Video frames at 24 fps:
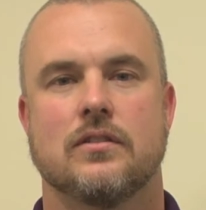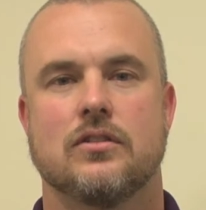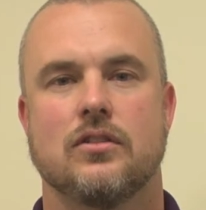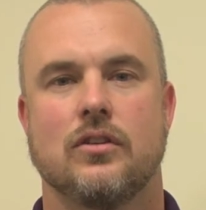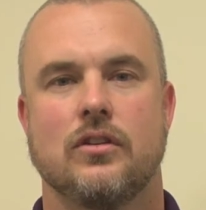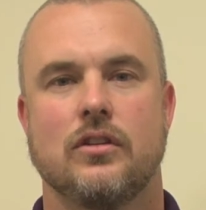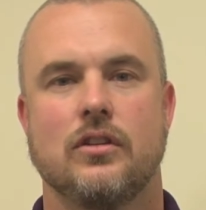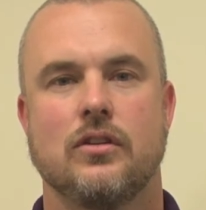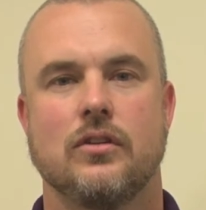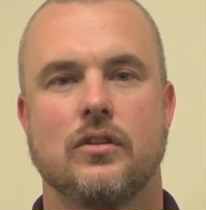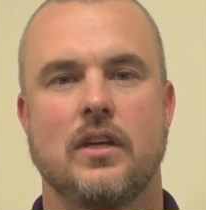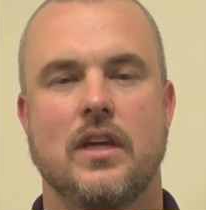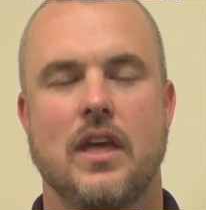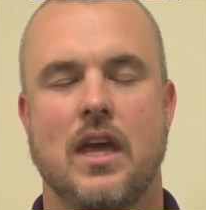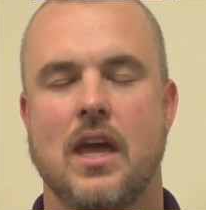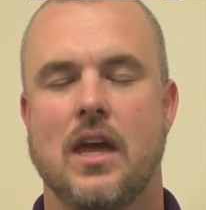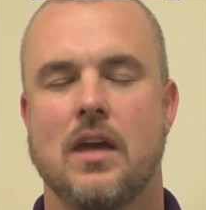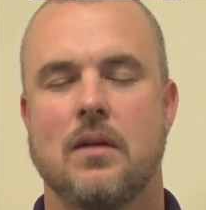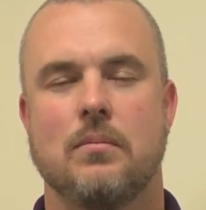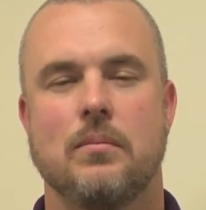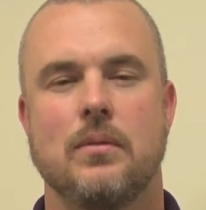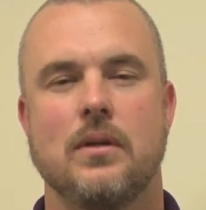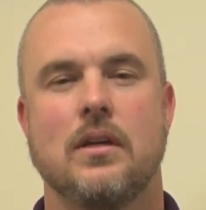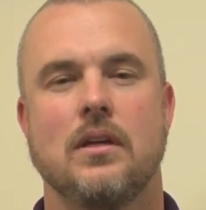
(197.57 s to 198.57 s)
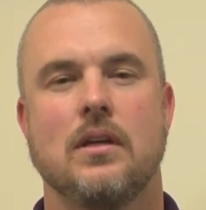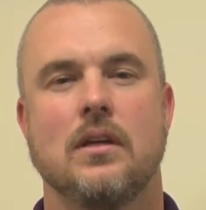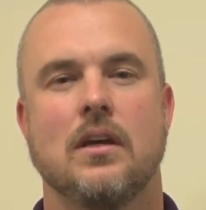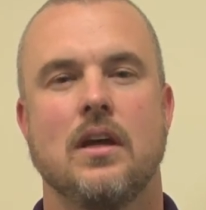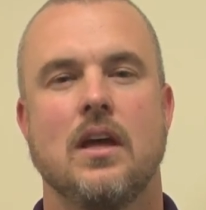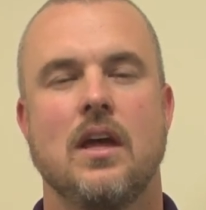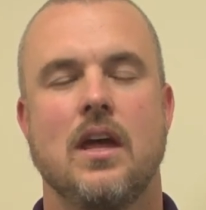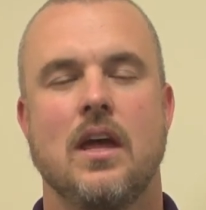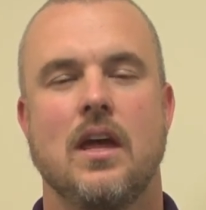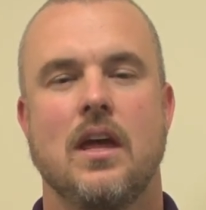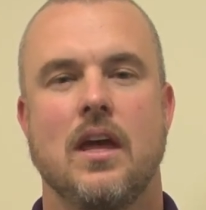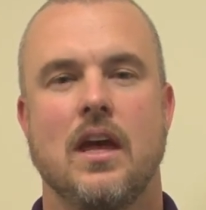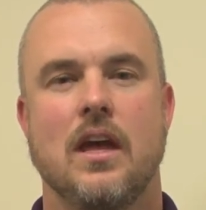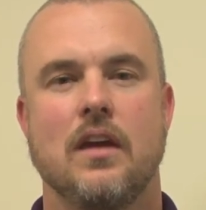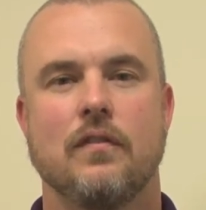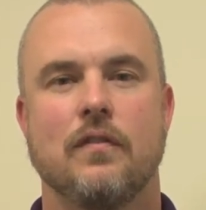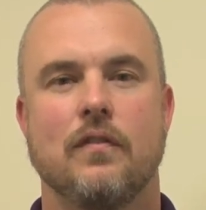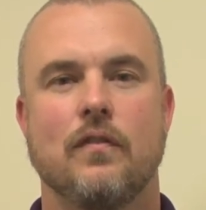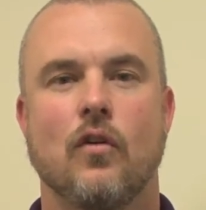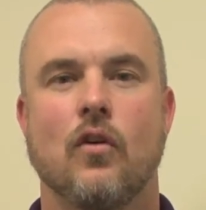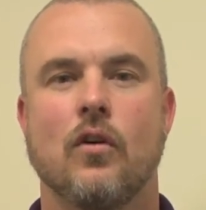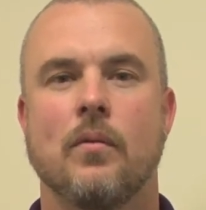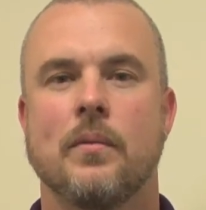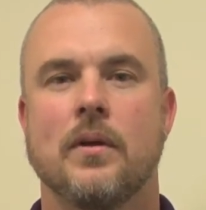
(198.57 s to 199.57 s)
So you can't be a
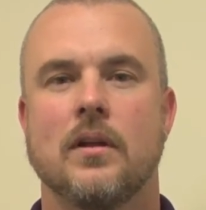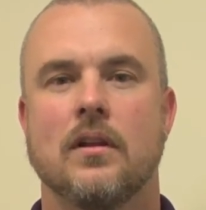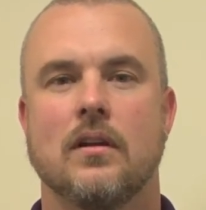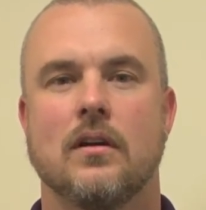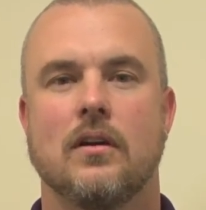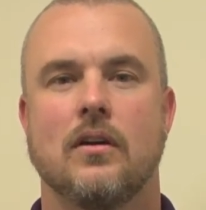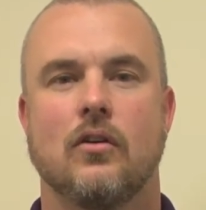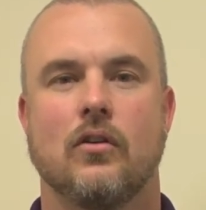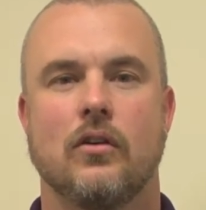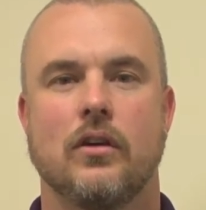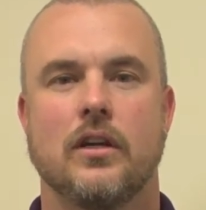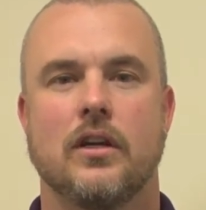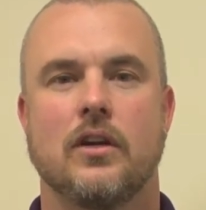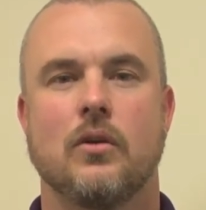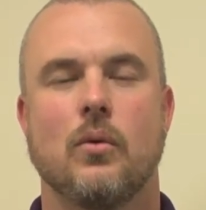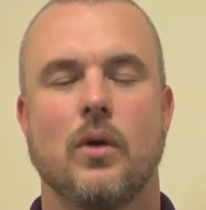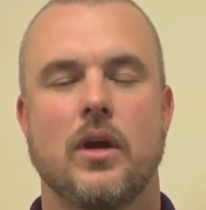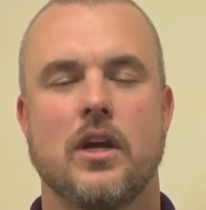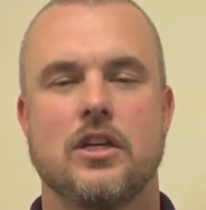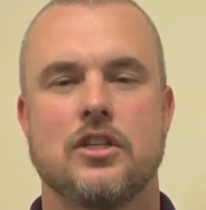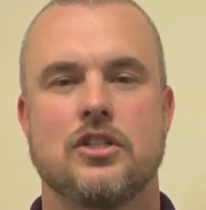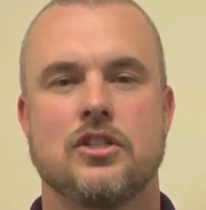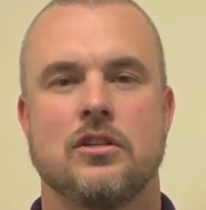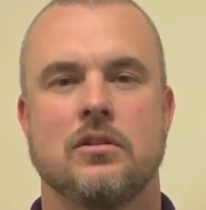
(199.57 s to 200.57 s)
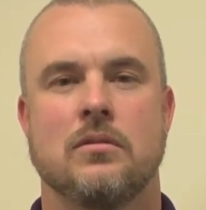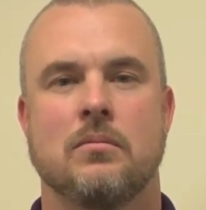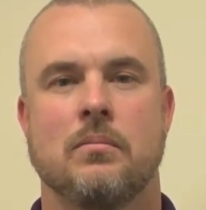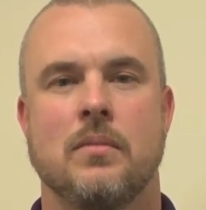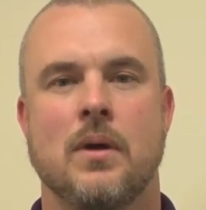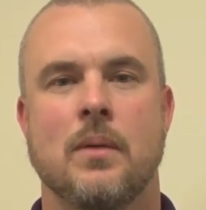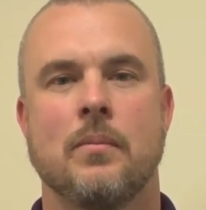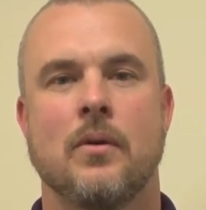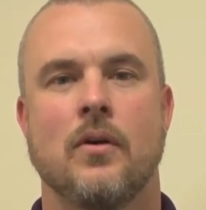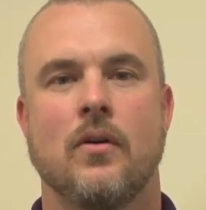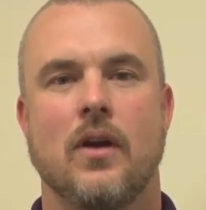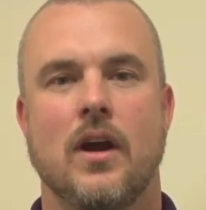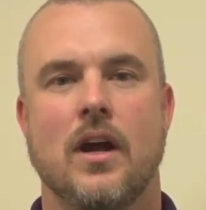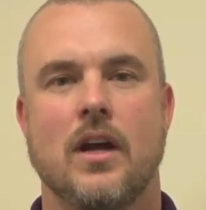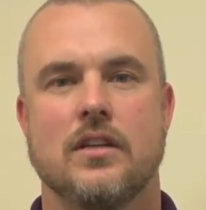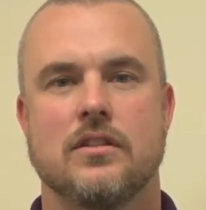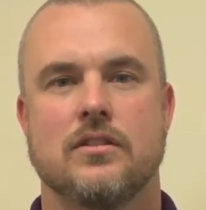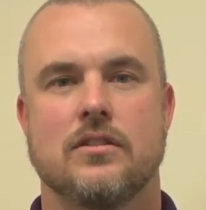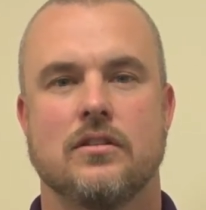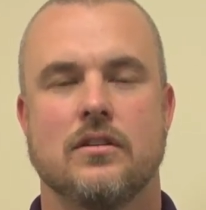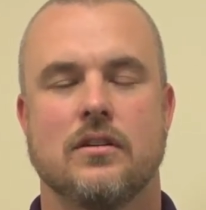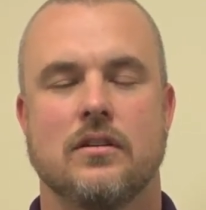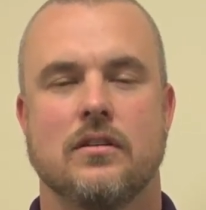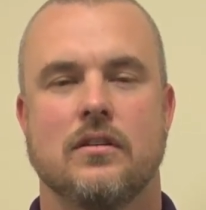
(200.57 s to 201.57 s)
formula or equation
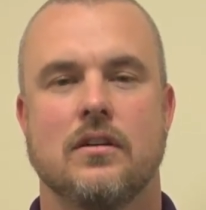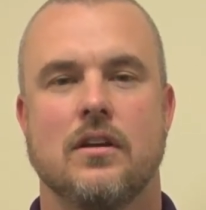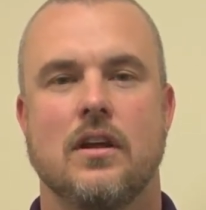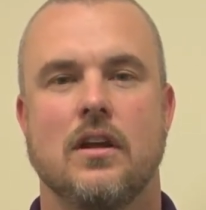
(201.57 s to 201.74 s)
memorizer.